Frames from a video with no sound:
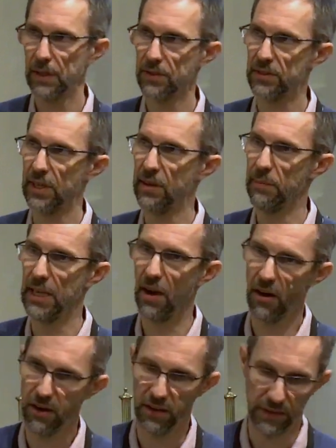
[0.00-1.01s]
So let me
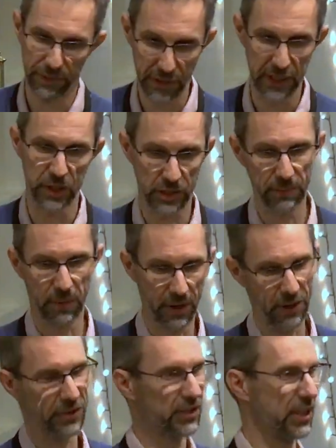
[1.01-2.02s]
finish by
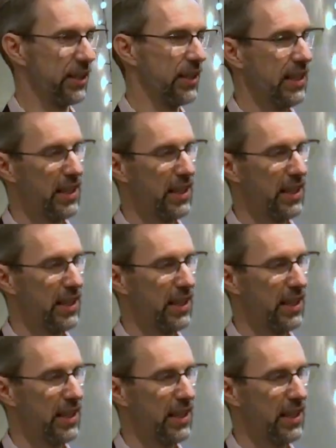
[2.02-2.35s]
asking,